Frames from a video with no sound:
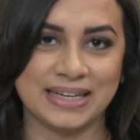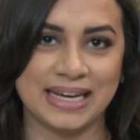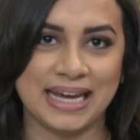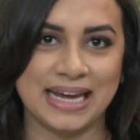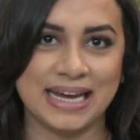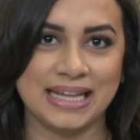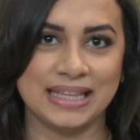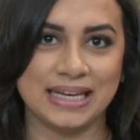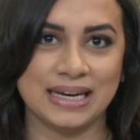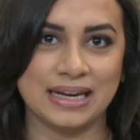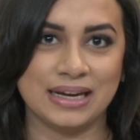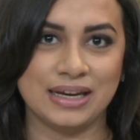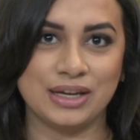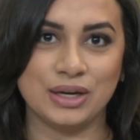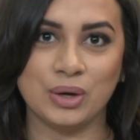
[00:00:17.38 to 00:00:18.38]
Hey,
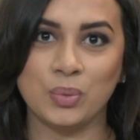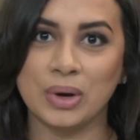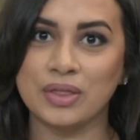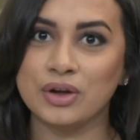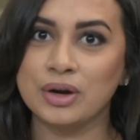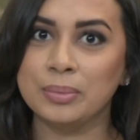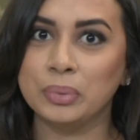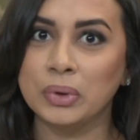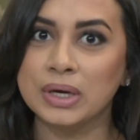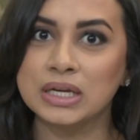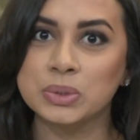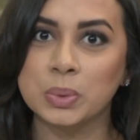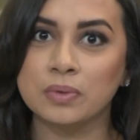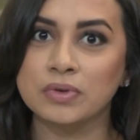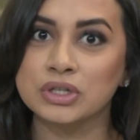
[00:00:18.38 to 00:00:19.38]
Lena, you know, whether
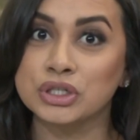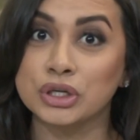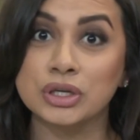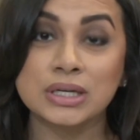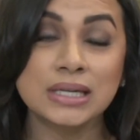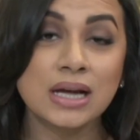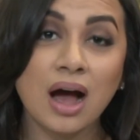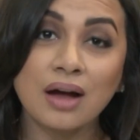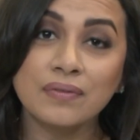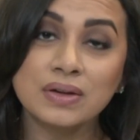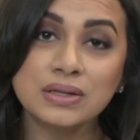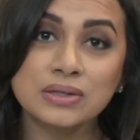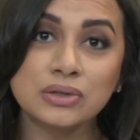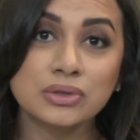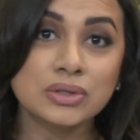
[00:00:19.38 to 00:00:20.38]
employees will return to the
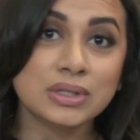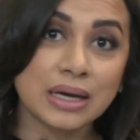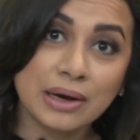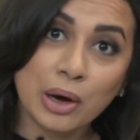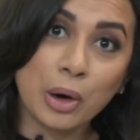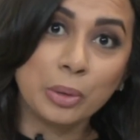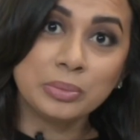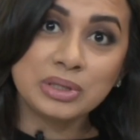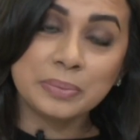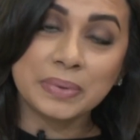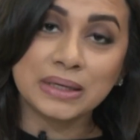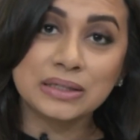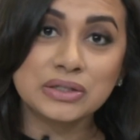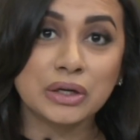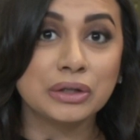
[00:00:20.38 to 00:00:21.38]
office or stay home
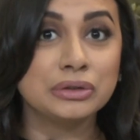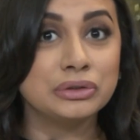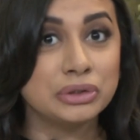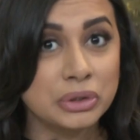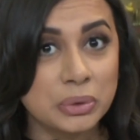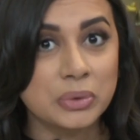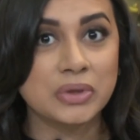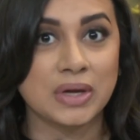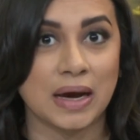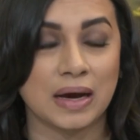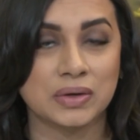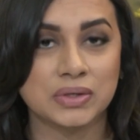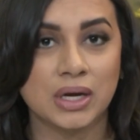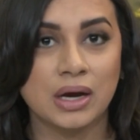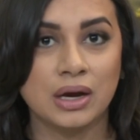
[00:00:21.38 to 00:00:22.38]
depends on two
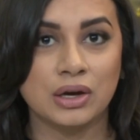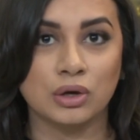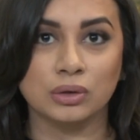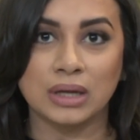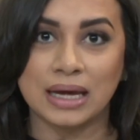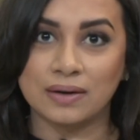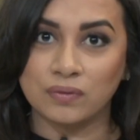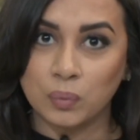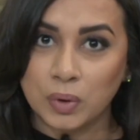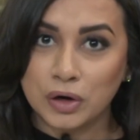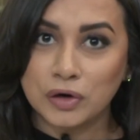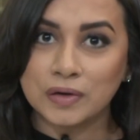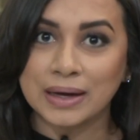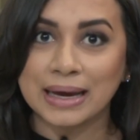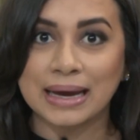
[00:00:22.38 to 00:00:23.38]
things your line of
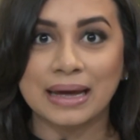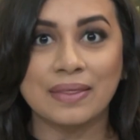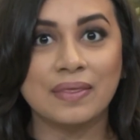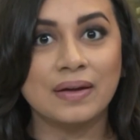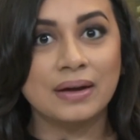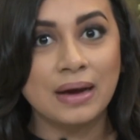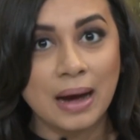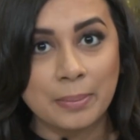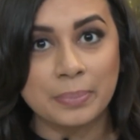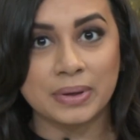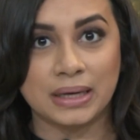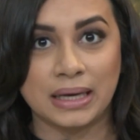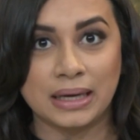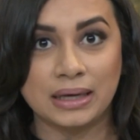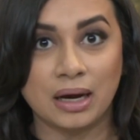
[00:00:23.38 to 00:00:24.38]
work and the
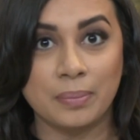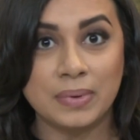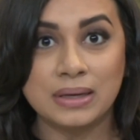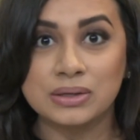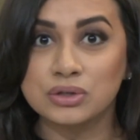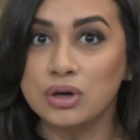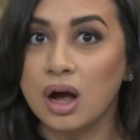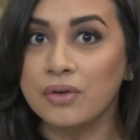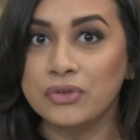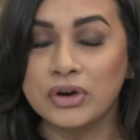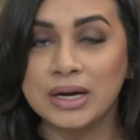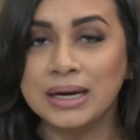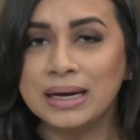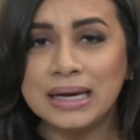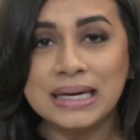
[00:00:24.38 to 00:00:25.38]
company. Companies are
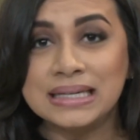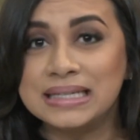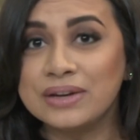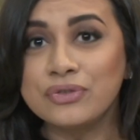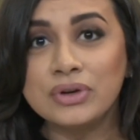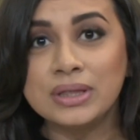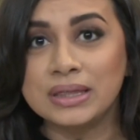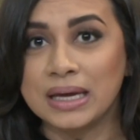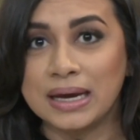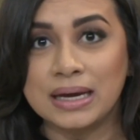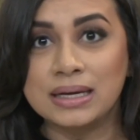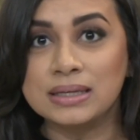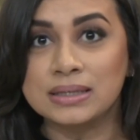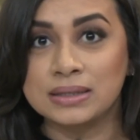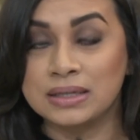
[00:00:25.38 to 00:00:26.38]
offering different
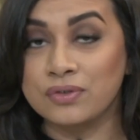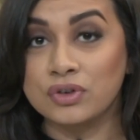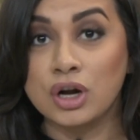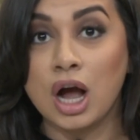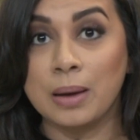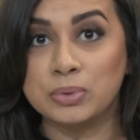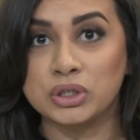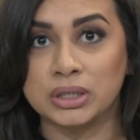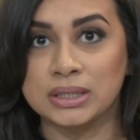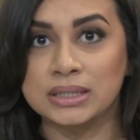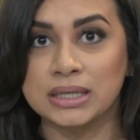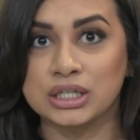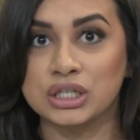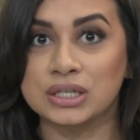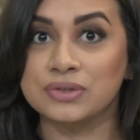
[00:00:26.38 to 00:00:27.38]
things, different options,
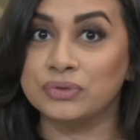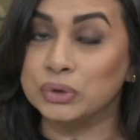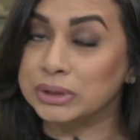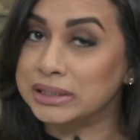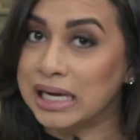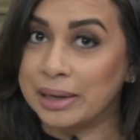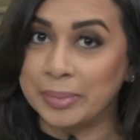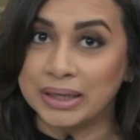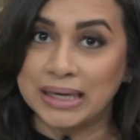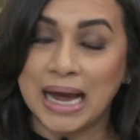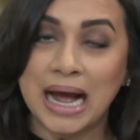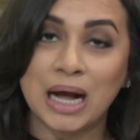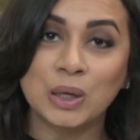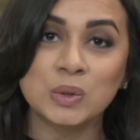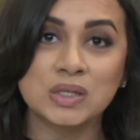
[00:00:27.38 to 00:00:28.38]
such as full time in
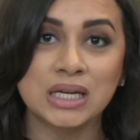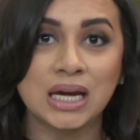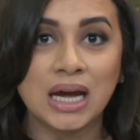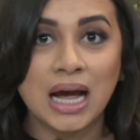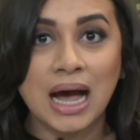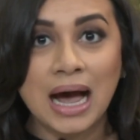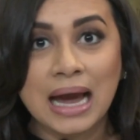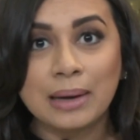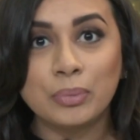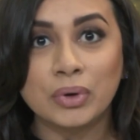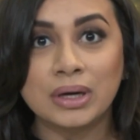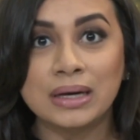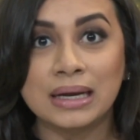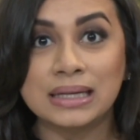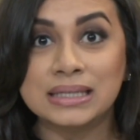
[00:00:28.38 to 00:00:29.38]
house,
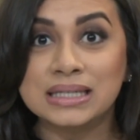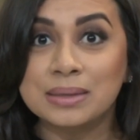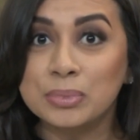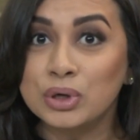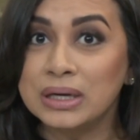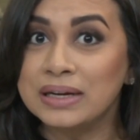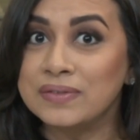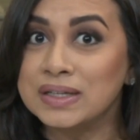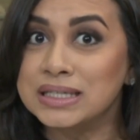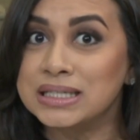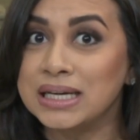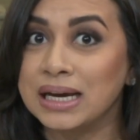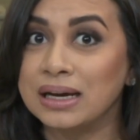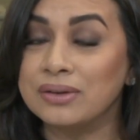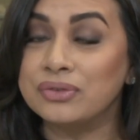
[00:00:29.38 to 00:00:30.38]
hybrid, and some are even
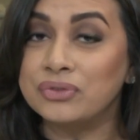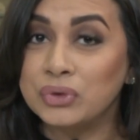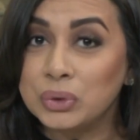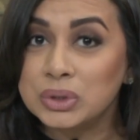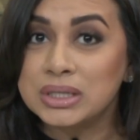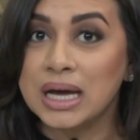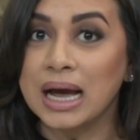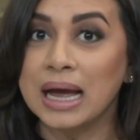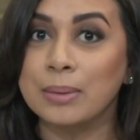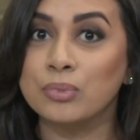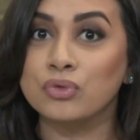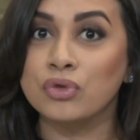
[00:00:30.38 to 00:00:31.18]
staying full time